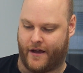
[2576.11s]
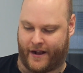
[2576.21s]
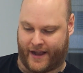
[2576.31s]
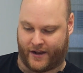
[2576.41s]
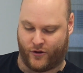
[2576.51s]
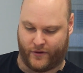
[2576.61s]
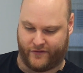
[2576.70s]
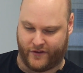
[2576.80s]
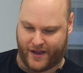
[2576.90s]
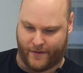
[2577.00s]
okay, cool,
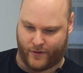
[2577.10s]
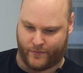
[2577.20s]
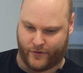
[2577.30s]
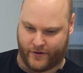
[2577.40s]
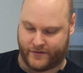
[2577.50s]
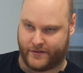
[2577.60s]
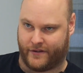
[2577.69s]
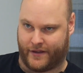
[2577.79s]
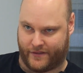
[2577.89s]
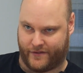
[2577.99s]
if you come on board at
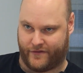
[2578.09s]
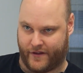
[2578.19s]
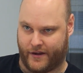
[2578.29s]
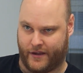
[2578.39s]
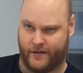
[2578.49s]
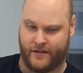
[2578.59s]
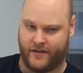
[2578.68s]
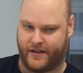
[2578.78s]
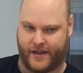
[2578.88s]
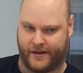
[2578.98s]
the, at the 30
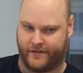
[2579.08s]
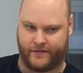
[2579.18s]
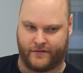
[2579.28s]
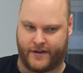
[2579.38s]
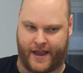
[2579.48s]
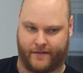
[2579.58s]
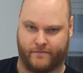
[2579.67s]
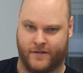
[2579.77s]
and yeah,